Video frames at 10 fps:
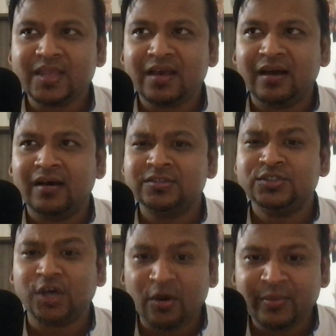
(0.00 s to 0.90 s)

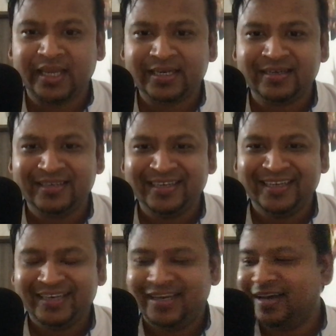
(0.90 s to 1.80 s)
Somic.
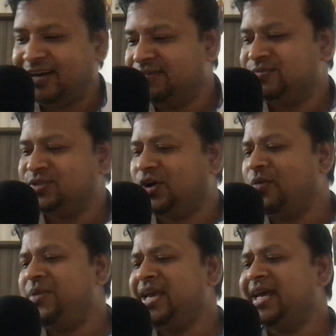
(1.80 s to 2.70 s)

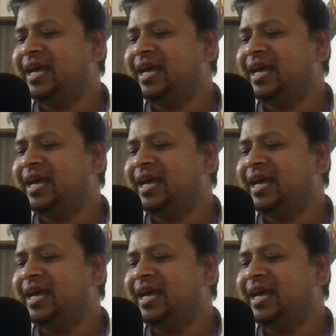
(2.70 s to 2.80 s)
Somic